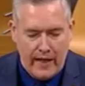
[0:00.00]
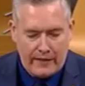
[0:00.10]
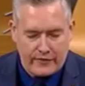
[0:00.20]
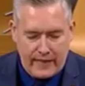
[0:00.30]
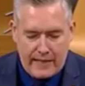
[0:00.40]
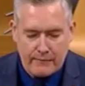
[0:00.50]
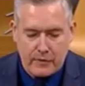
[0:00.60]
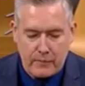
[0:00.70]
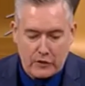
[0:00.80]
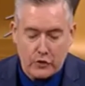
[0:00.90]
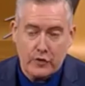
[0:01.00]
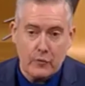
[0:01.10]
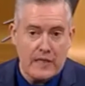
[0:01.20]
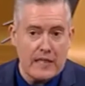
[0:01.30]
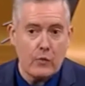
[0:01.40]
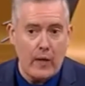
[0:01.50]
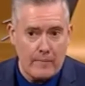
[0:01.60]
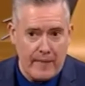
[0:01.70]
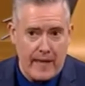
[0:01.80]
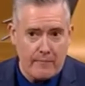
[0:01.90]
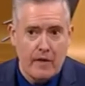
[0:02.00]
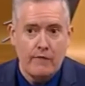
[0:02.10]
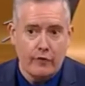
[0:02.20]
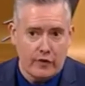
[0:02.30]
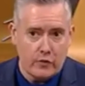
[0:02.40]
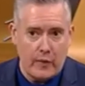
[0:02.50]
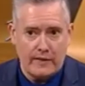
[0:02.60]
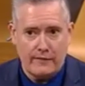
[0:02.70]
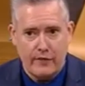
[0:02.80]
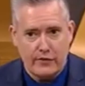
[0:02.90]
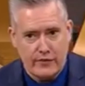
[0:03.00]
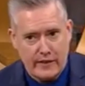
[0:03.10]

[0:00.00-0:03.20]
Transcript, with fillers: It's time to make sure that we equip them for the 21st